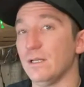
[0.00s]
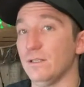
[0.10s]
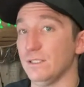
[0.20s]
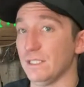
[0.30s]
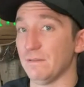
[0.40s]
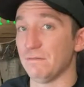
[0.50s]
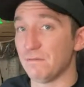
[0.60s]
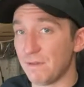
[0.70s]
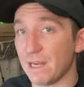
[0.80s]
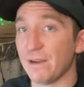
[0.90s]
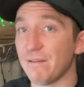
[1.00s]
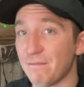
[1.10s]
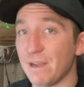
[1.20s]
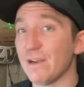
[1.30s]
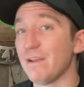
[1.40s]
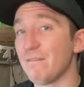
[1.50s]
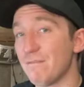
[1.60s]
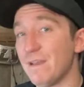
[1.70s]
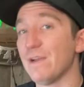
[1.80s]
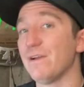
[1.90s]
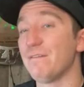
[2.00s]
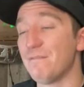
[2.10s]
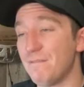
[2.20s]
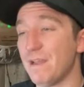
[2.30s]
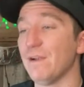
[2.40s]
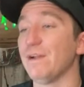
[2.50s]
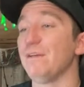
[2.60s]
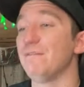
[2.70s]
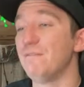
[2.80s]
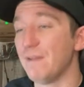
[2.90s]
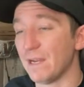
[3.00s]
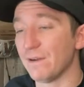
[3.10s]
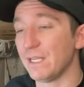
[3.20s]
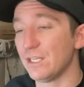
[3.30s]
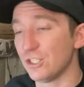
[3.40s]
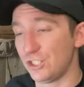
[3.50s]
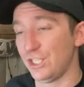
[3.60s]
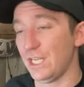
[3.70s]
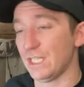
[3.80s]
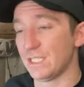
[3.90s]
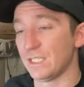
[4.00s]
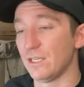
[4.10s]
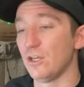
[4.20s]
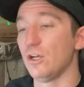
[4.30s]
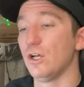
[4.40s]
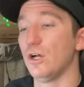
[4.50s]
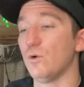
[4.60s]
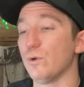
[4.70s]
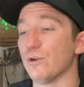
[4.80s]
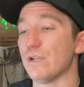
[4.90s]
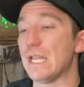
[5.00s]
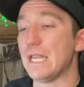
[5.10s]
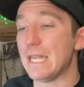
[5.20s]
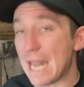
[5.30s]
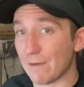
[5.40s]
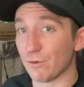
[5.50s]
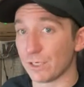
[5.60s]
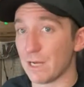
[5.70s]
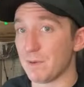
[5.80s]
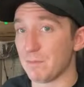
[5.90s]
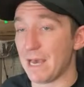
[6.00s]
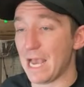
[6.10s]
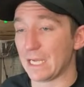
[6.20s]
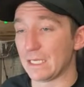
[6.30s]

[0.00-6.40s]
there's a very, very, very, very, very good chance we are never coming back.